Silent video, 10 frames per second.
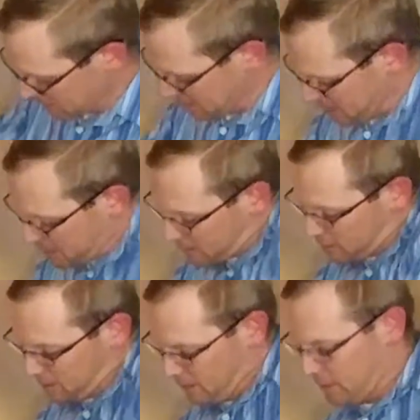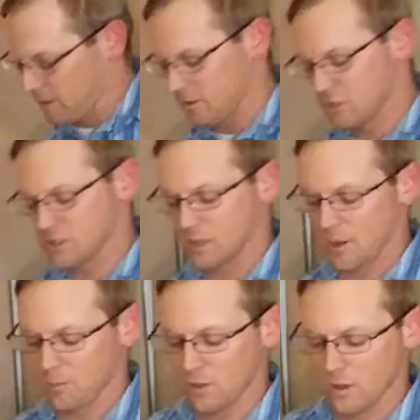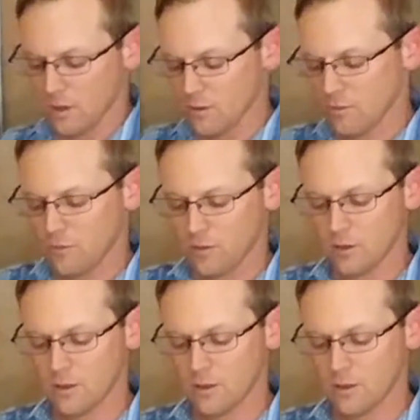And in here, just a couple of